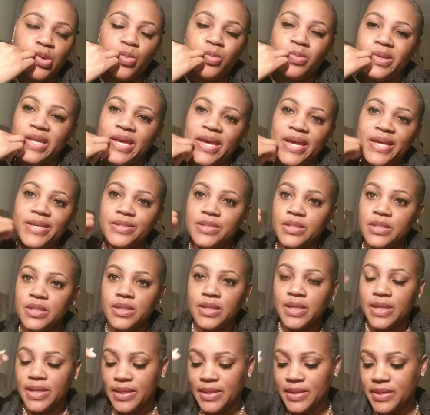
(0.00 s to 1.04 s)
so
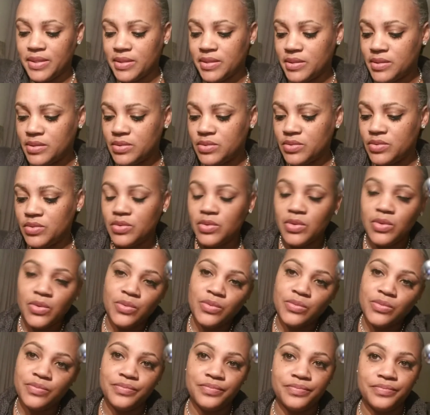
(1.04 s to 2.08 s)
plastic, I guess,
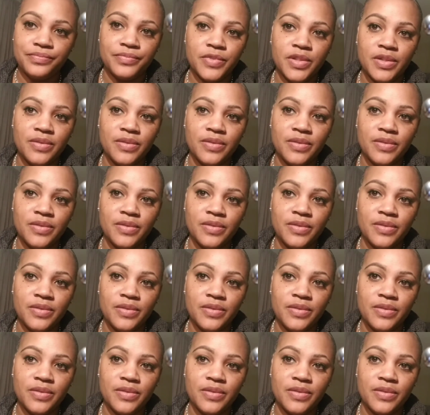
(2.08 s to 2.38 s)
you know,